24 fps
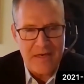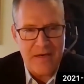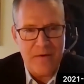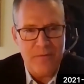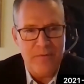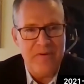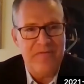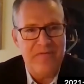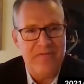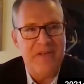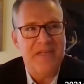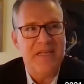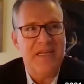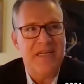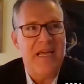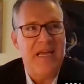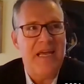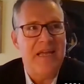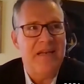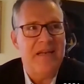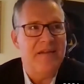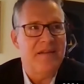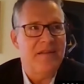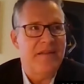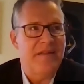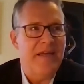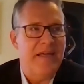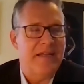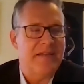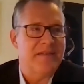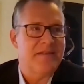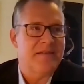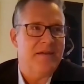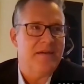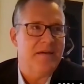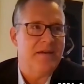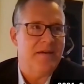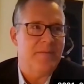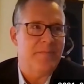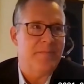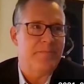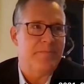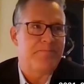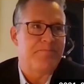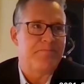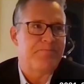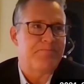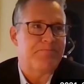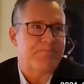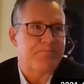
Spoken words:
We've indicated that to